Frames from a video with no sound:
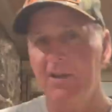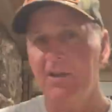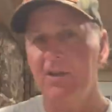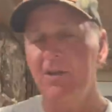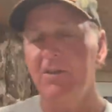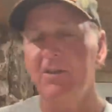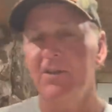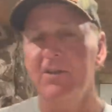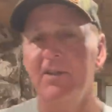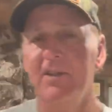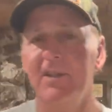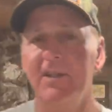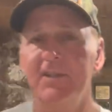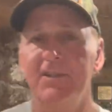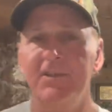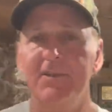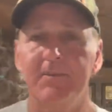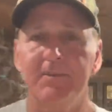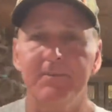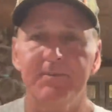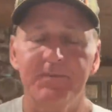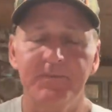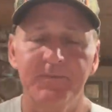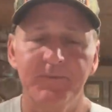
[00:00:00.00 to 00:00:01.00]
onto this
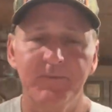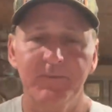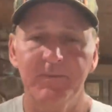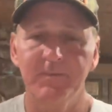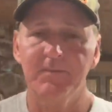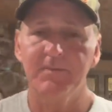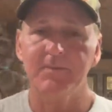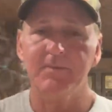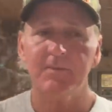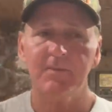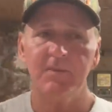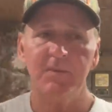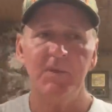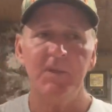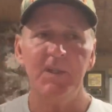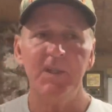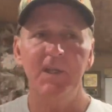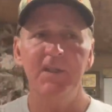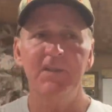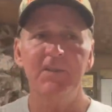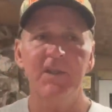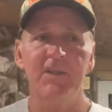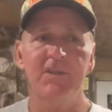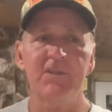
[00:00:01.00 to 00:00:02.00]

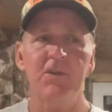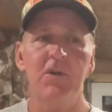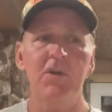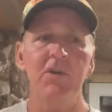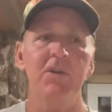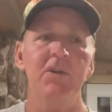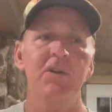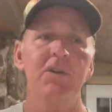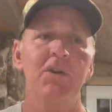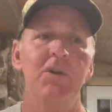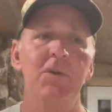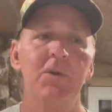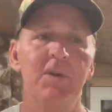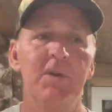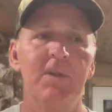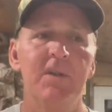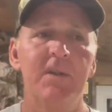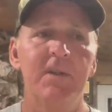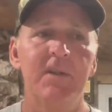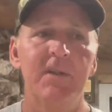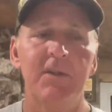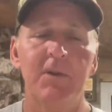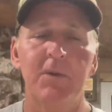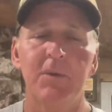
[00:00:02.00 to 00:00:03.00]
is I started
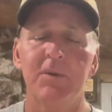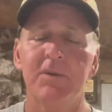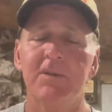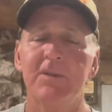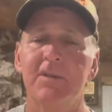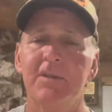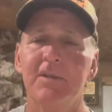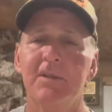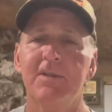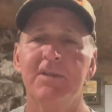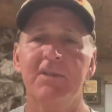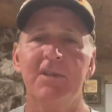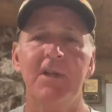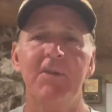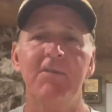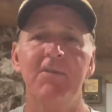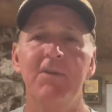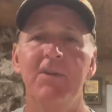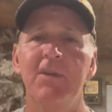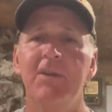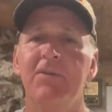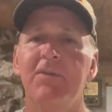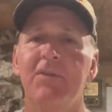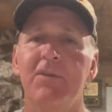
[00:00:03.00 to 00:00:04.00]
doing, there were several
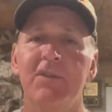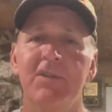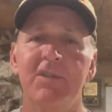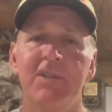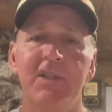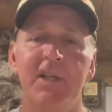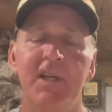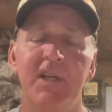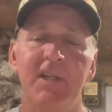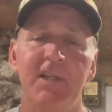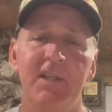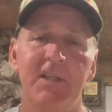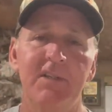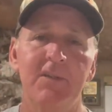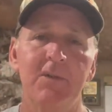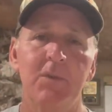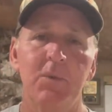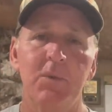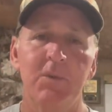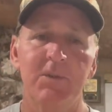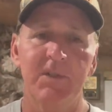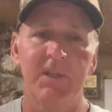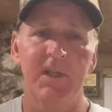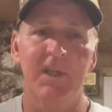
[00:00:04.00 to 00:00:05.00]
different studies that
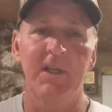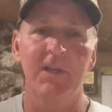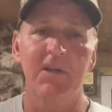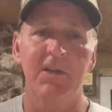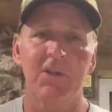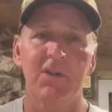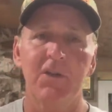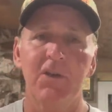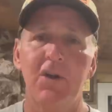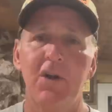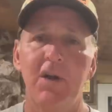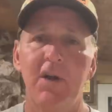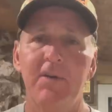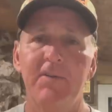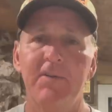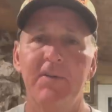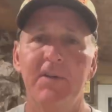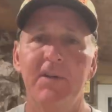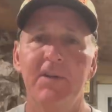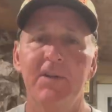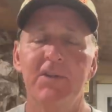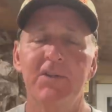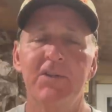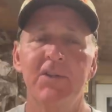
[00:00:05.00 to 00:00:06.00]
was done on
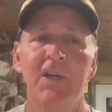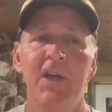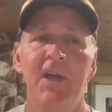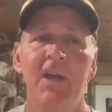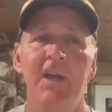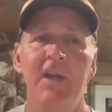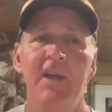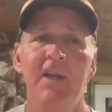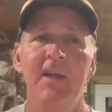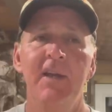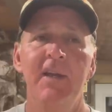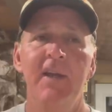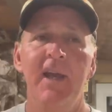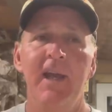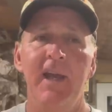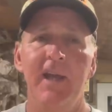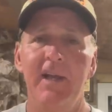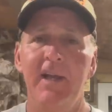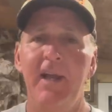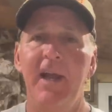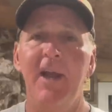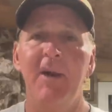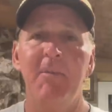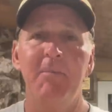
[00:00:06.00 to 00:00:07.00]
crawfish
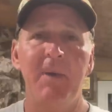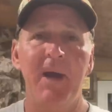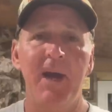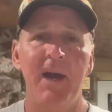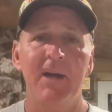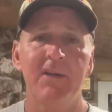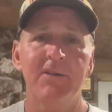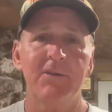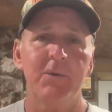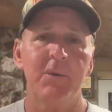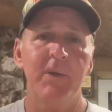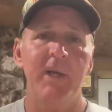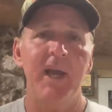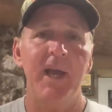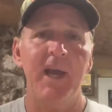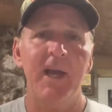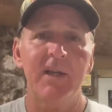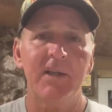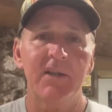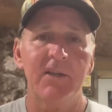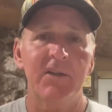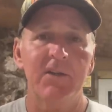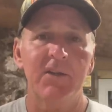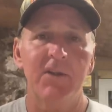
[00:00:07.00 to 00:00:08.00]
and how bass
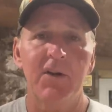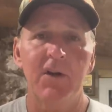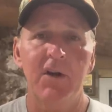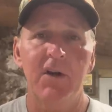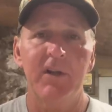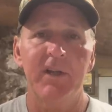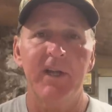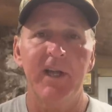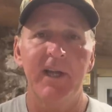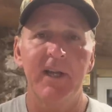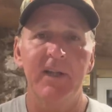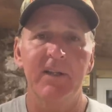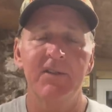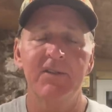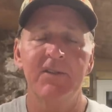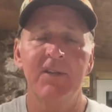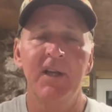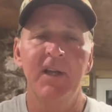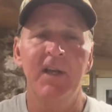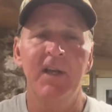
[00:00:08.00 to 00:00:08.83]
reacted to crawdads.